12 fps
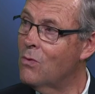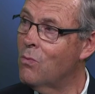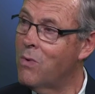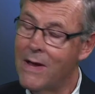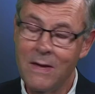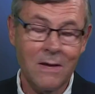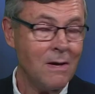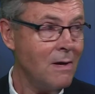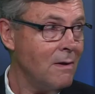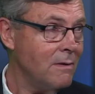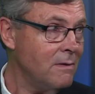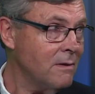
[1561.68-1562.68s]
away
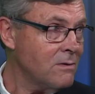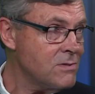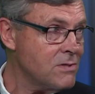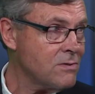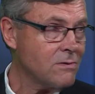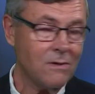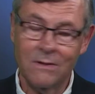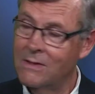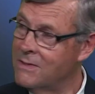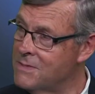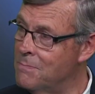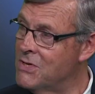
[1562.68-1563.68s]
the,
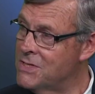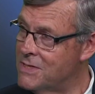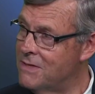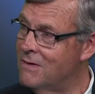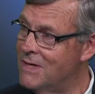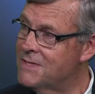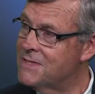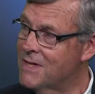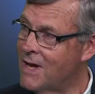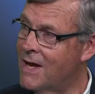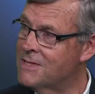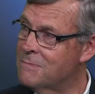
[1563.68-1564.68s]
the
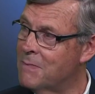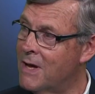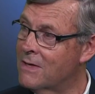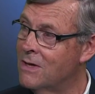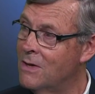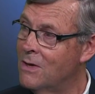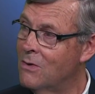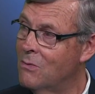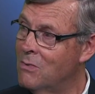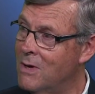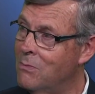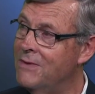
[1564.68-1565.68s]
materialistic aspect
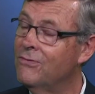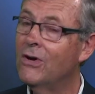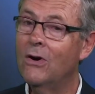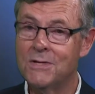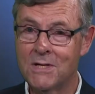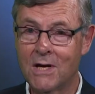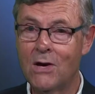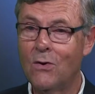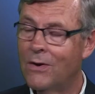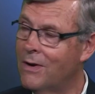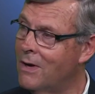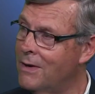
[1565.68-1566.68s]
where we've got to go
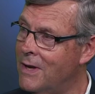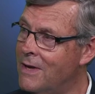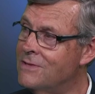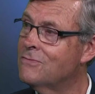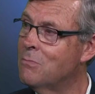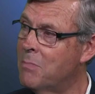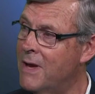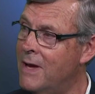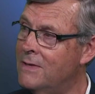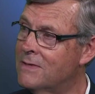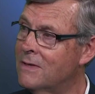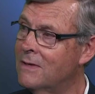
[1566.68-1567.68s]
on our knees,
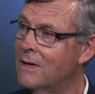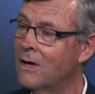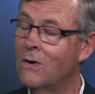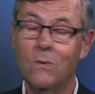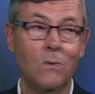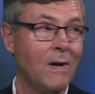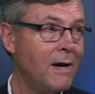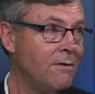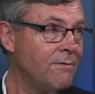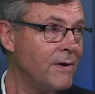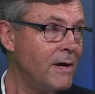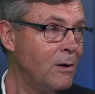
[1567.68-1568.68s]
repent, and call
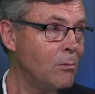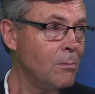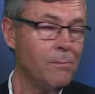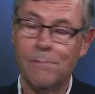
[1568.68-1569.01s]
out for help.